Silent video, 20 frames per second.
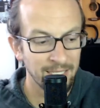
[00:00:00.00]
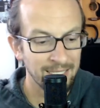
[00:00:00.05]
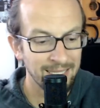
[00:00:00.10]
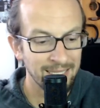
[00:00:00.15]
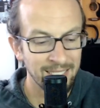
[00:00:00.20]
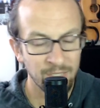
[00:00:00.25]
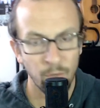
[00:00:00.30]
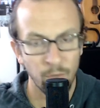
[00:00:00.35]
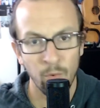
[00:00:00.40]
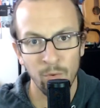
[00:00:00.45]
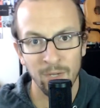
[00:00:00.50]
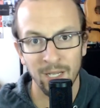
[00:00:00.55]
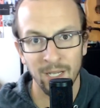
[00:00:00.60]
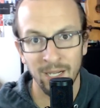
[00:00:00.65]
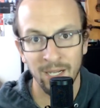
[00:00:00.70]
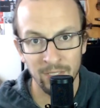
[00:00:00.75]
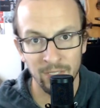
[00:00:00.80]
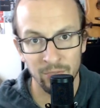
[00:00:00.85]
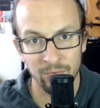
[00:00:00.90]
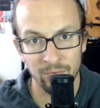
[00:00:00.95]
This whole
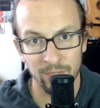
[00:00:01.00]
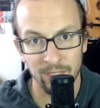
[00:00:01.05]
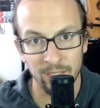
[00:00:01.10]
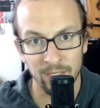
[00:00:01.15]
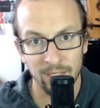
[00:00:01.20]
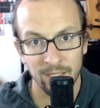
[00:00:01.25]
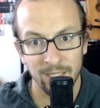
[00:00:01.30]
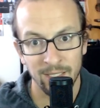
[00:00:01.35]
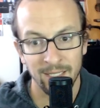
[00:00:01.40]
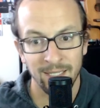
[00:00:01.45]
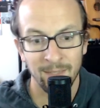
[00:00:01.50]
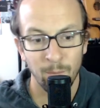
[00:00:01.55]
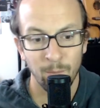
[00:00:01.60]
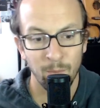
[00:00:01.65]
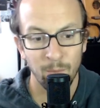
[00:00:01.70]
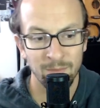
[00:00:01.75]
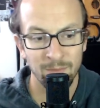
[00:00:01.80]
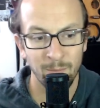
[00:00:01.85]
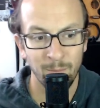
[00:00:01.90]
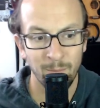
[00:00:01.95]
country
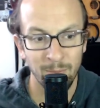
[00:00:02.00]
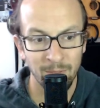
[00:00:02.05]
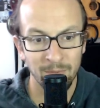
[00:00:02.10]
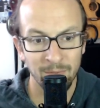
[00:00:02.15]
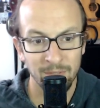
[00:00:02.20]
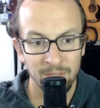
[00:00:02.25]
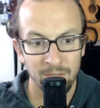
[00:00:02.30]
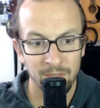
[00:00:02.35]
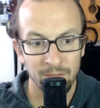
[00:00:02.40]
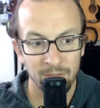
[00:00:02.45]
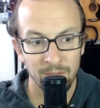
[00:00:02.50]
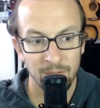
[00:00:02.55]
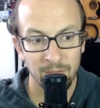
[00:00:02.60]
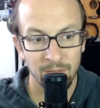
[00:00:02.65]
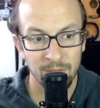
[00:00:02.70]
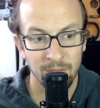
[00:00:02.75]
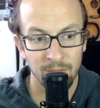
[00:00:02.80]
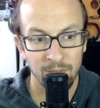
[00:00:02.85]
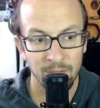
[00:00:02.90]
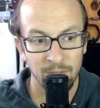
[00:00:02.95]
was built
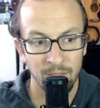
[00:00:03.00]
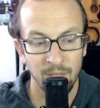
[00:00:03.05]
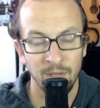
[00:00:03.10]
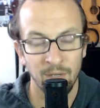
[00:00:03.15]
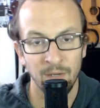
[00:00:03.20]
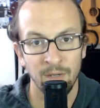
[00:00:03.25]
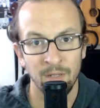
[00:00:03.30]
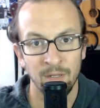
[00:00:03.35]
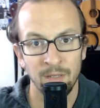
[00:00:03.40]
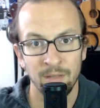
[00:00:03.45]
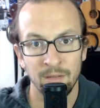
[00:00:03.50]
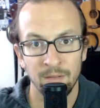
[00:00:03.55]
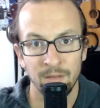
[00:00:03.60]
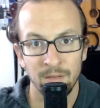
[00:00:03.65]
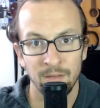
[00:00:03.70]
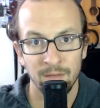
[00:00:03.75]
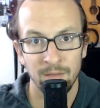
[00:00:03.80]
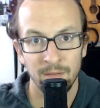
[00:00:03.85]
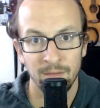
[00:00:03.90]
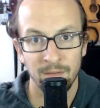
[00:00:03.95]
on
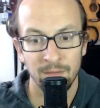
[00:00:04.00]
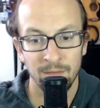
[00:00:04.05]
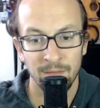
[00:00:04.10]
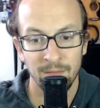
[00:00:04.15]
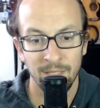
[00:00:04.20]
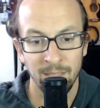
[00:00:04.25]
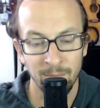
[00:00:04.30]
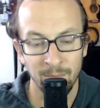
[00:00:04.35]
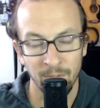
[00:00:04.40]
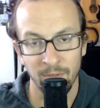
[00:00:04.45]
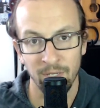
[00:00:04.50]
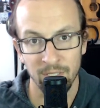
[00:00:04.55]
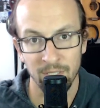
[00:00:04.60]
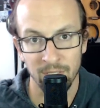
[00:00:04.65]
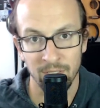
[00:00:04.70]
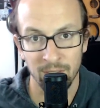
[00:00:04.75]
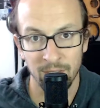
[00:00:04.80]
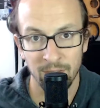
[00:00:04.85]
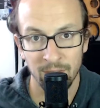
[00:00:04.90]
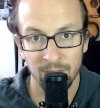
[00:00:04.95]
immigration.